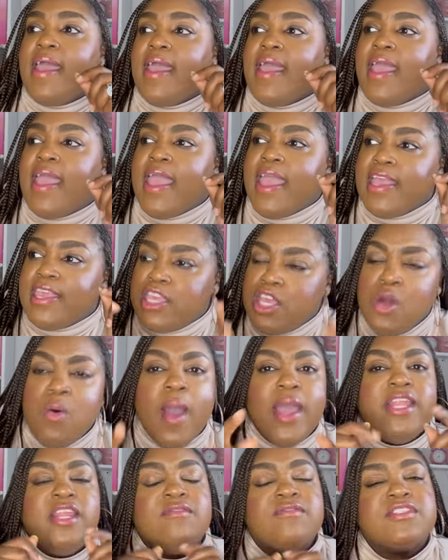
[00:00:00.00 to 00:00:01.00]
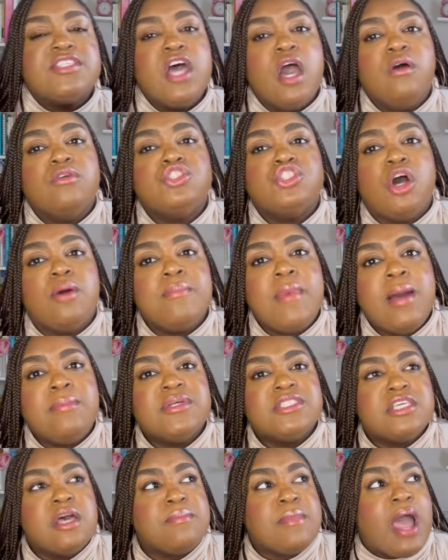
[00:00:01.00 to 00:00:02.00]
And you ain't even told your mama,
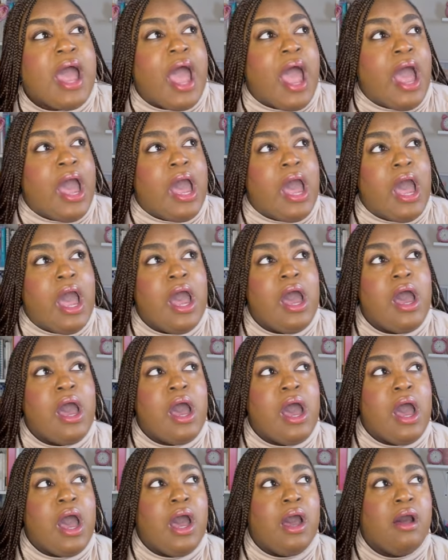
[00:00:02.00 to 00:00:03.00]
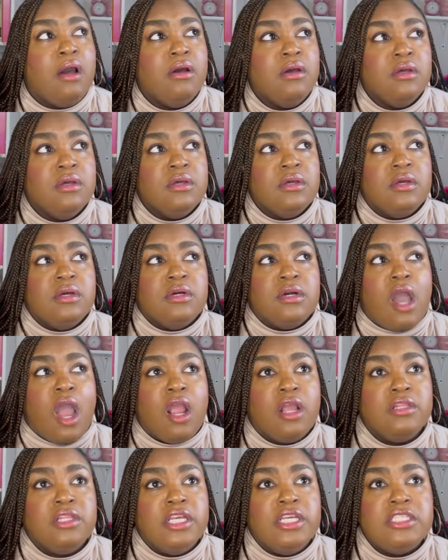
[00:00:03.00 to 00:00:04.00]
talking about,
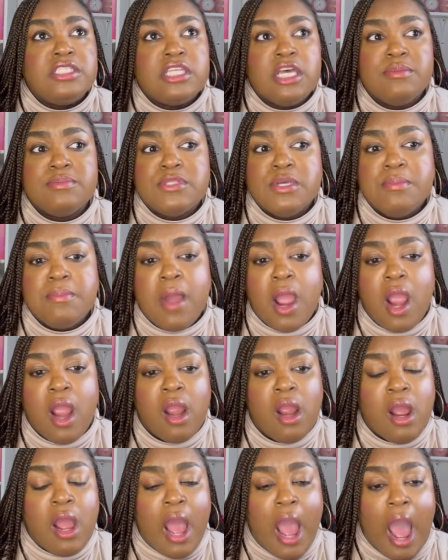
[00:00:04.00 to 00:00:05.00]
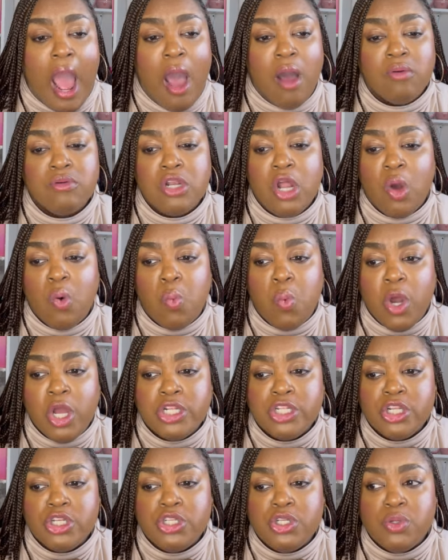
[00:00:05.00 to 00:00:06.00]
her lease up tomorrow. I don't know what
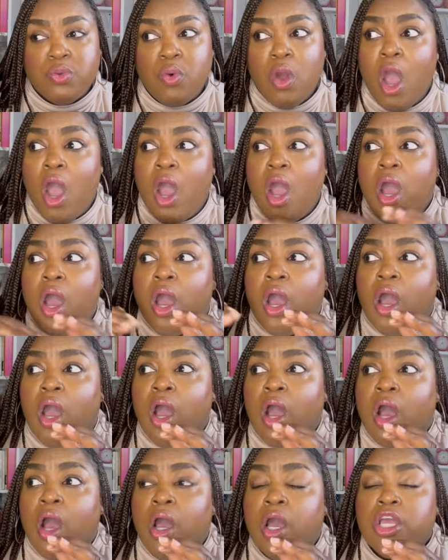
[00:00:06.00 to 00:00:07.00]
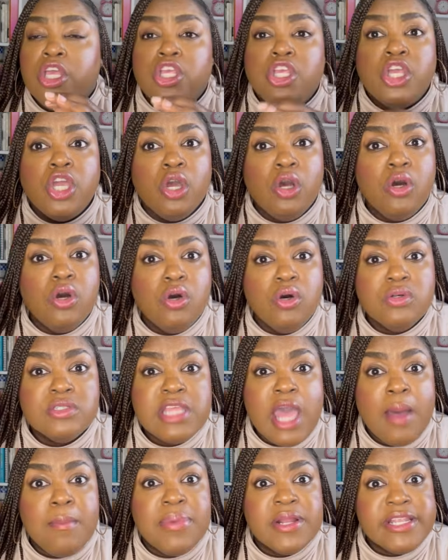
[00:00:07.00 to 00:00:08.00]
to do. Use
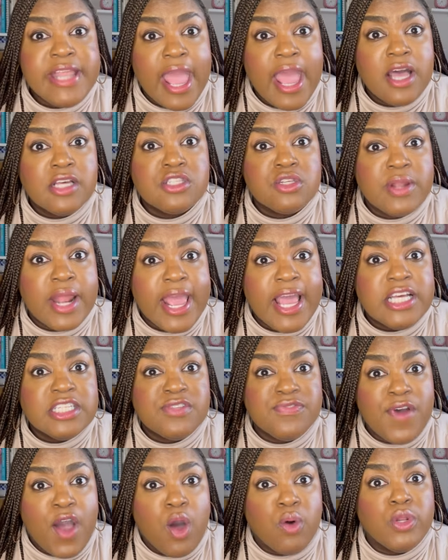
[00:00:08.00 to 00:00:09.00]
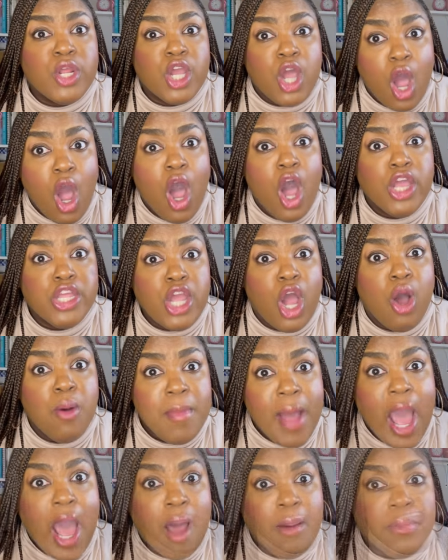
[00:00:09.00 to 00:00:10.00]
that bedazzled ass phone and call your
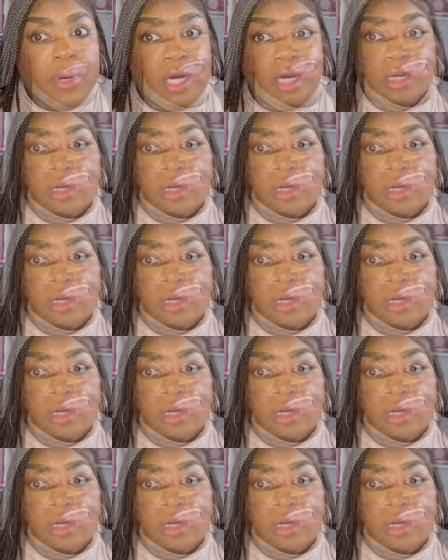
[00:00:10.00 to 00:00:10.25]
mama.